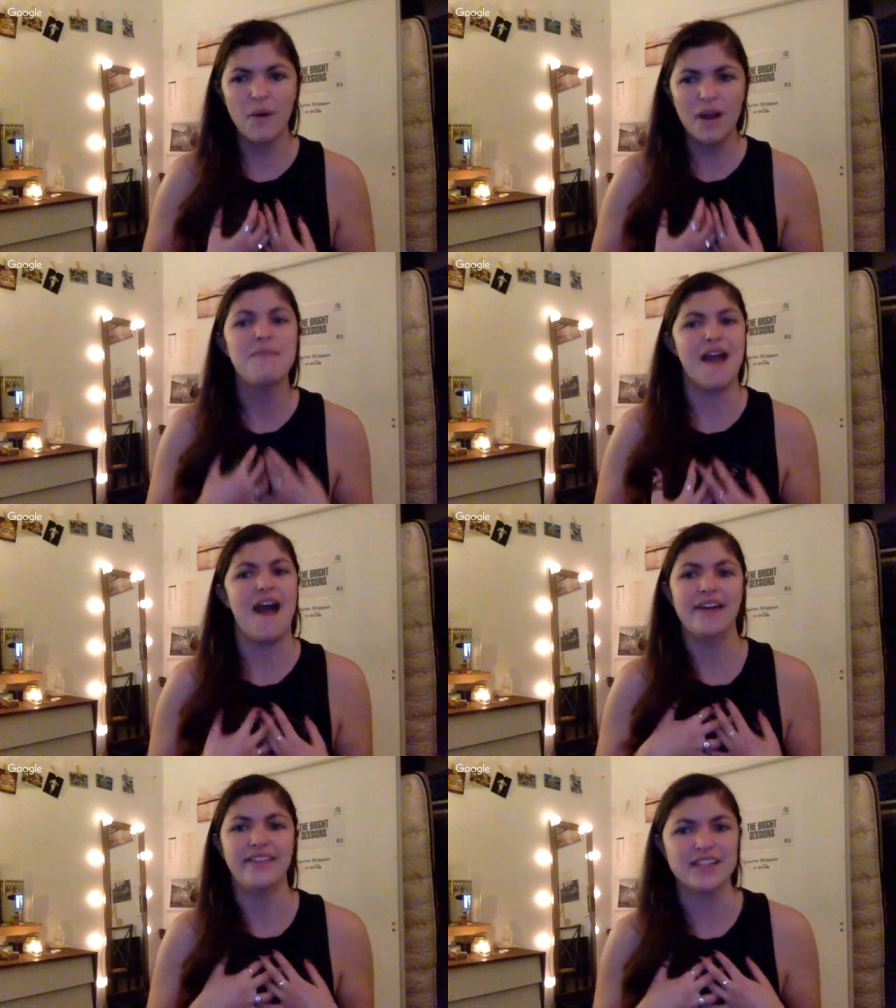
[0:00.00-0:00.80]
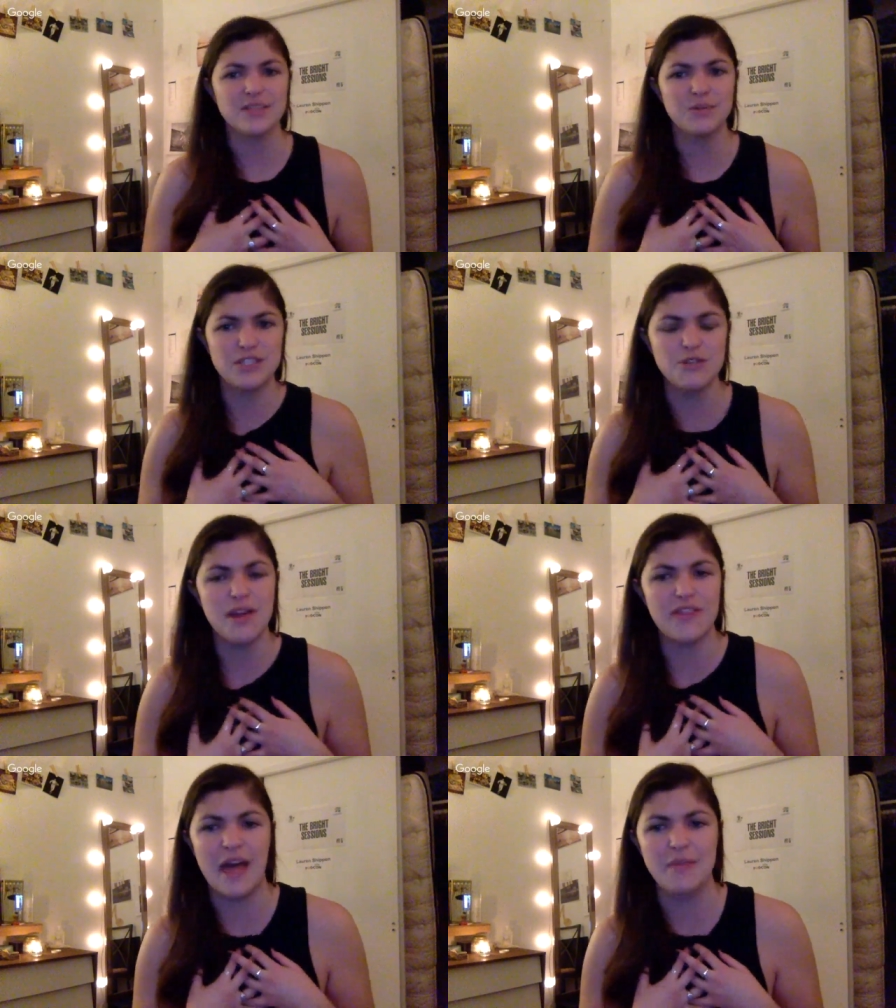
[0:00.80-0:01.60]
one of my highlights was
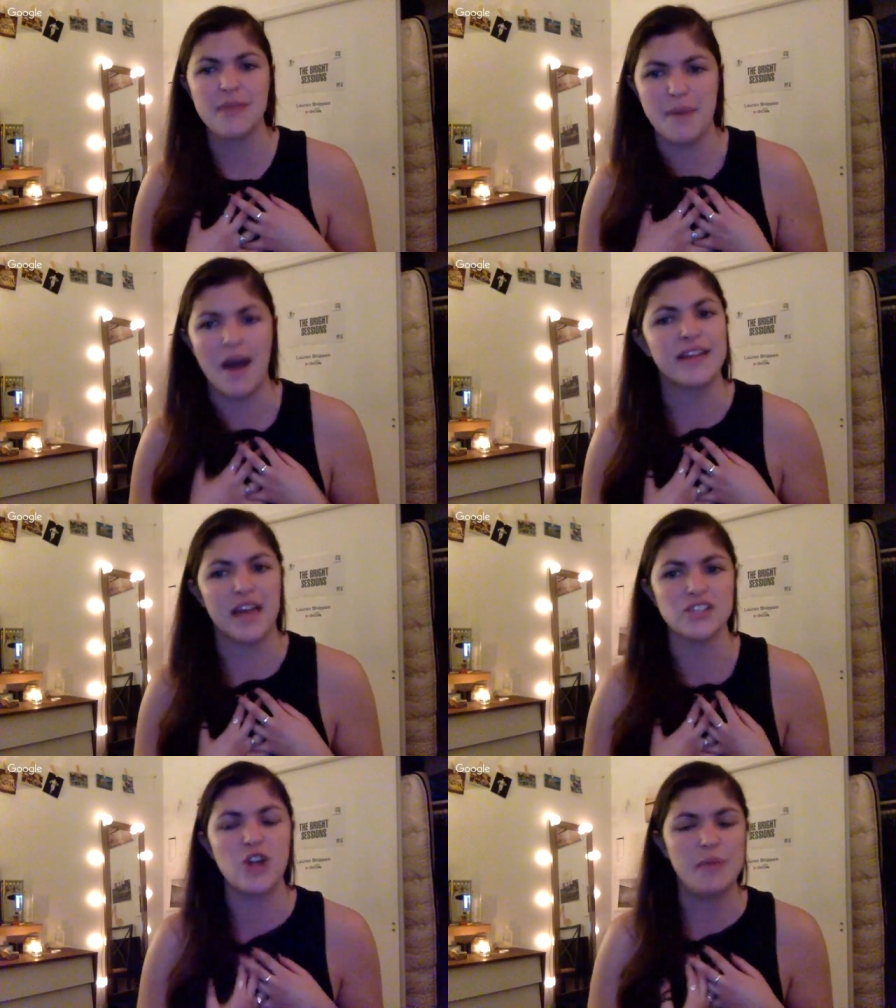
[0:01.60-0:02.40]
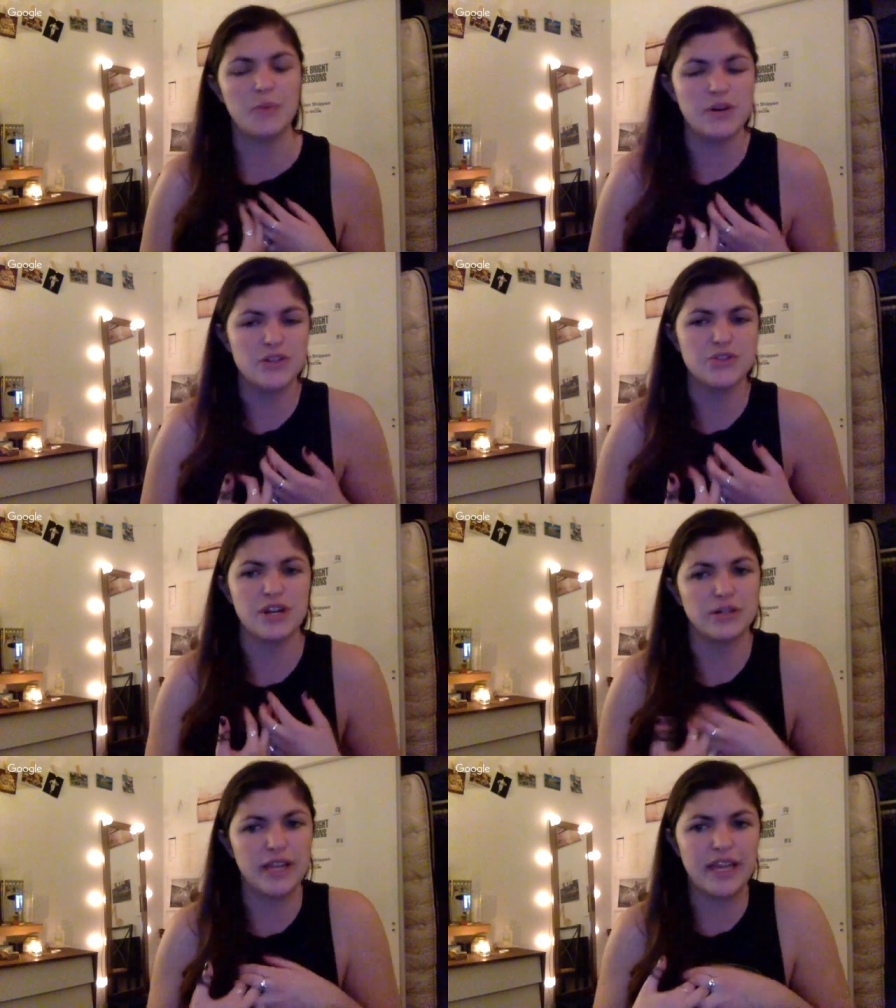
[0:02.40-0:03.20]
doing that podcast scramble with Drew.